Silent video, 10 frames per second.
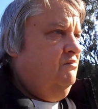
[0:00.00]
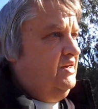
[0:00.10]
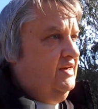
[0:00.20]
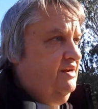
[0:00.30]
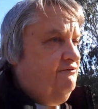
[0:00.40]

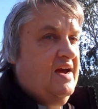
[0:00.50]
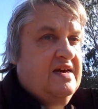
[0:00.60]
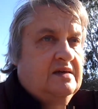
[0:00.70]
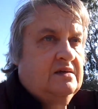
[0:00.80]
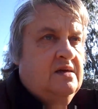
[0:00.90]
we're going to get
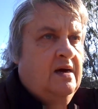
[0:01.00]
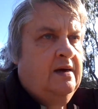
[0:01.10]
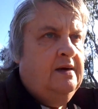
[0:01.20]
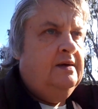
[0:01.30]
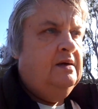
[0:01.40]
rain.
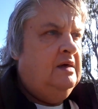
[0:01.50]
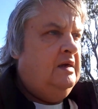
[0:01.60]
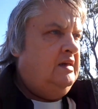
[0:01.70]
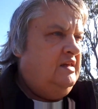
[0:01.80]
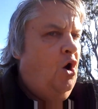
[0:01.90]

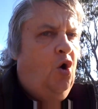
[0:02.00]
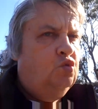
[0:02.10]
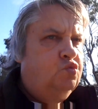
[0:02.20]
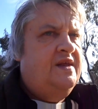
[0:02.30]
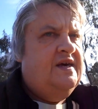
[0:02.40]

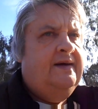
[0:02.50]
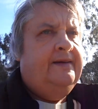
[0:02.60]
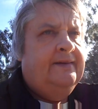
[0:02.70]
Cold weather.